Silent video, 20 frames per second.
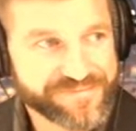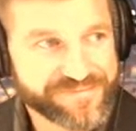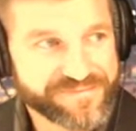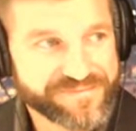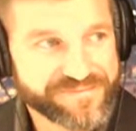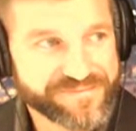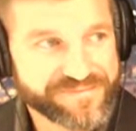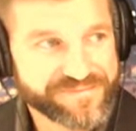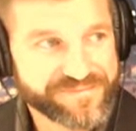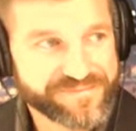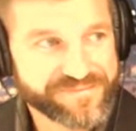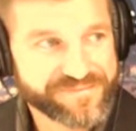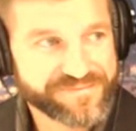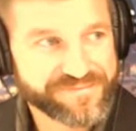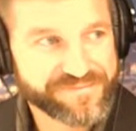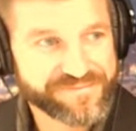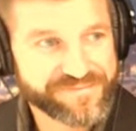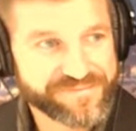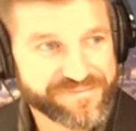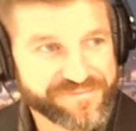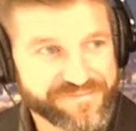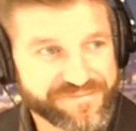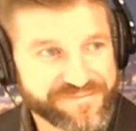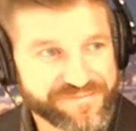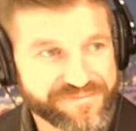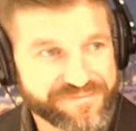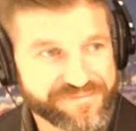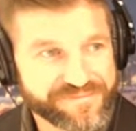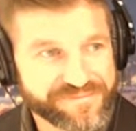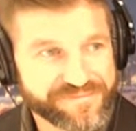
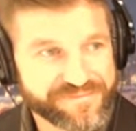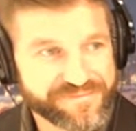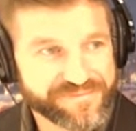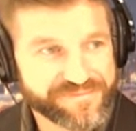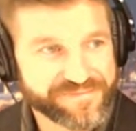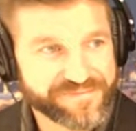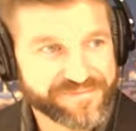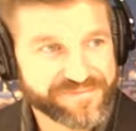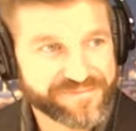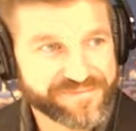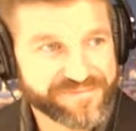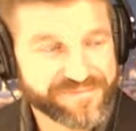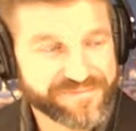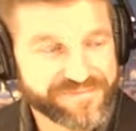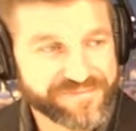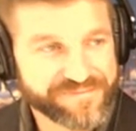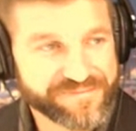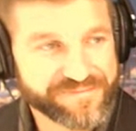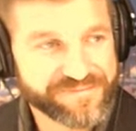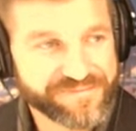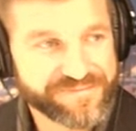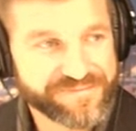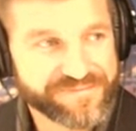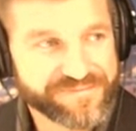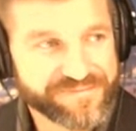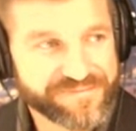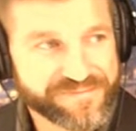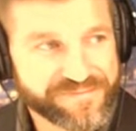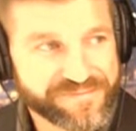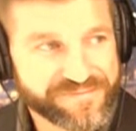
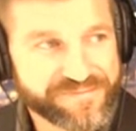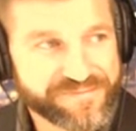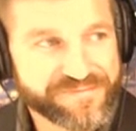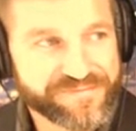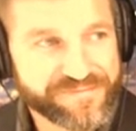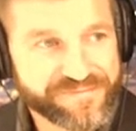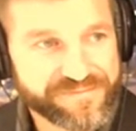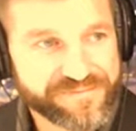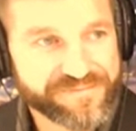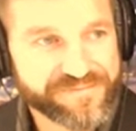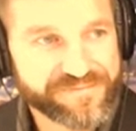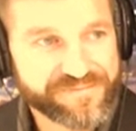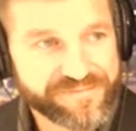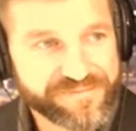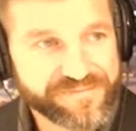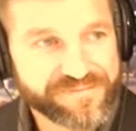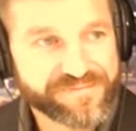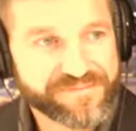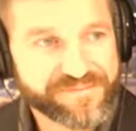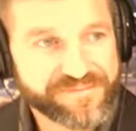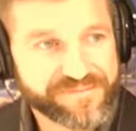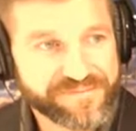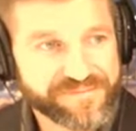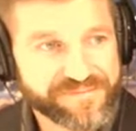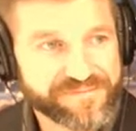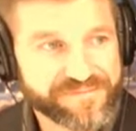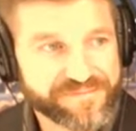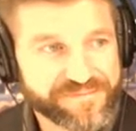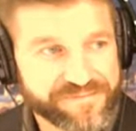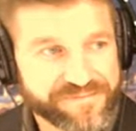
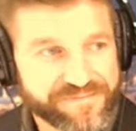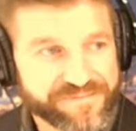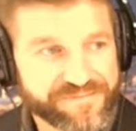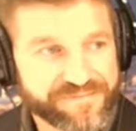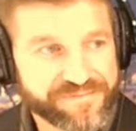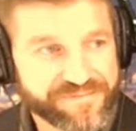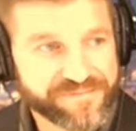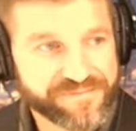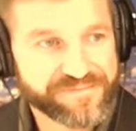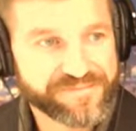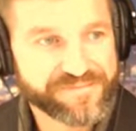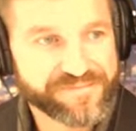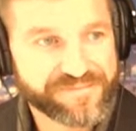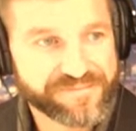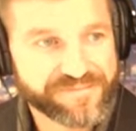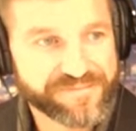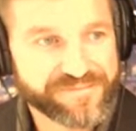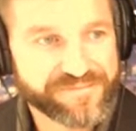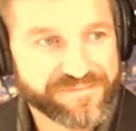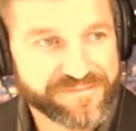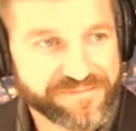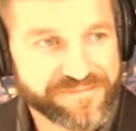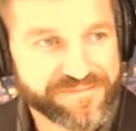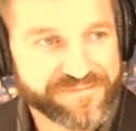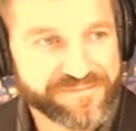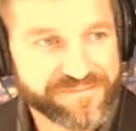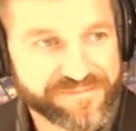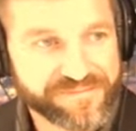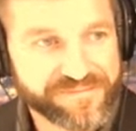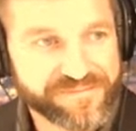
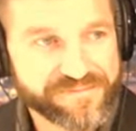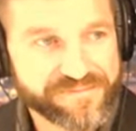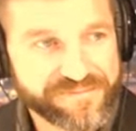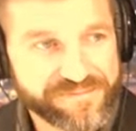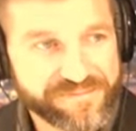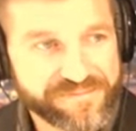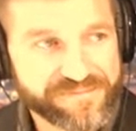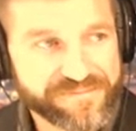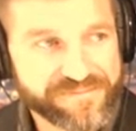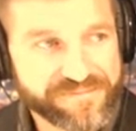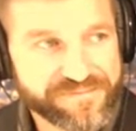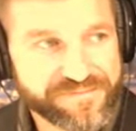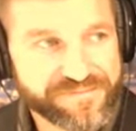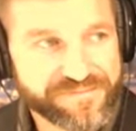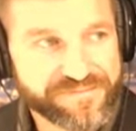The person shown says nothing.